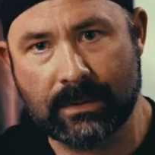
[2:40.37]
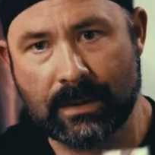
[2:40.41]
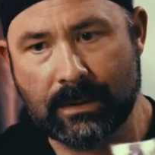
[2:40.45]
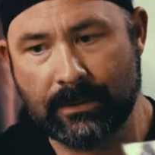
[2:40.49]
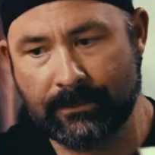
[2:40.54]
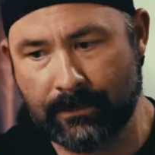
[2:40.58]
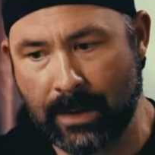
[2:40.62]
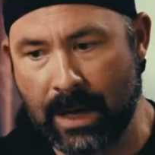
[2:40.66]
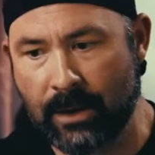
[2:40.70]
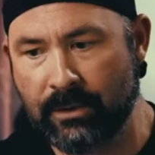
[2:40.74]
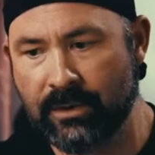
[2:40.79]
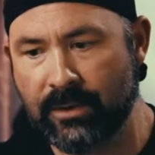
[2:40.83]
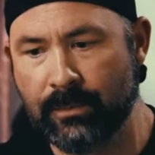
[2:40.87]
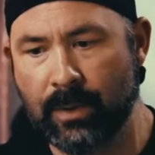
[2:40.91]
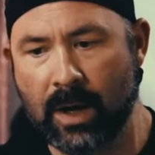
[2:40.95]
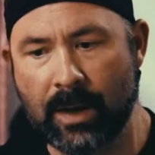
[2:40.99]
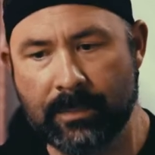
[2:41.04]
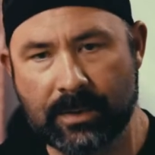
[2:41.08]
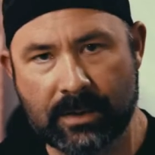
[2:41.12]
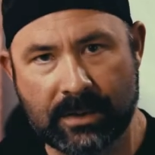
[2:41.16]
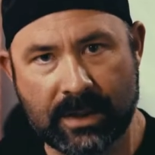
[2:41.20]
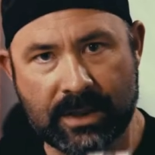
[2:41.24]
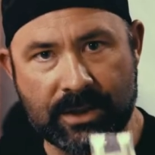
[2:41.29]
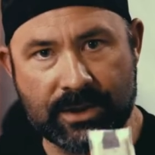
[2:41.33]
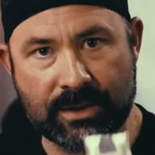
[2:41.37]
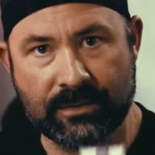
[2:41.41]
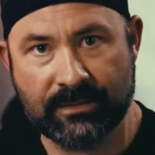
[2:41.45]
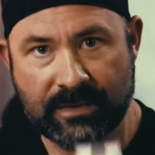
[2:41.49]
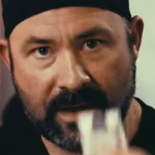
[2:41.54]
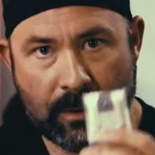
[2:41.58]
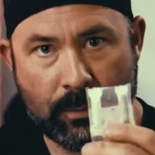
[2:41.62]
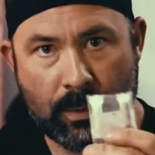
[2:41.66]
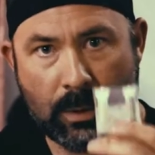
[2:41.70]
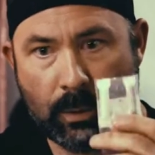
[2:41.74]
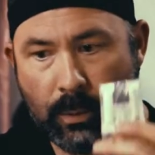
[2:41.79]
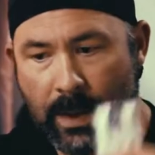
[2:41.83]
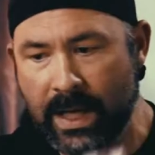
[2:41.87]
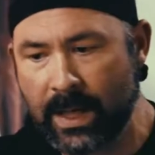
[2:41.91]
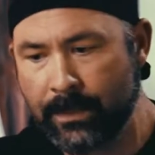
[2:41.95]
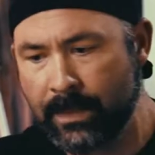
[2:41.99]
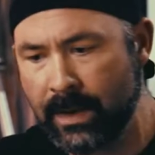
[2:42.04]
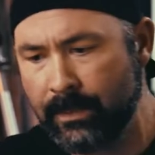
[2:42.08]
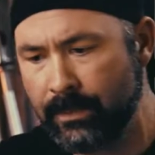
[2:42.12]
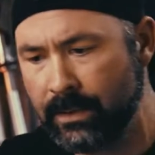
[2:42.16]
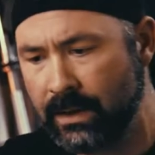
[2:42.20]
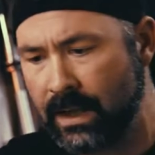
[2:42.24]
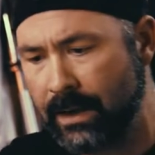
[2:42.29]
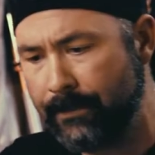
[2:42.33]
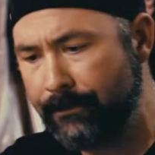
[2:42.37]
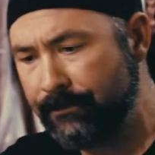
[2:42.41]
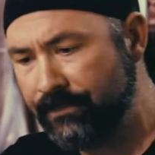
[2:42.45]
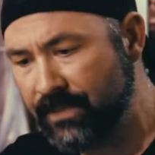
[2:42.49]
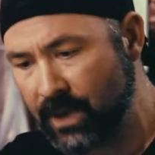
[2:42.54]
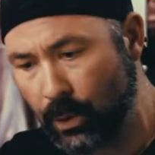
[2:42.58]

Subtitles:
amount of the population, they will wake people up.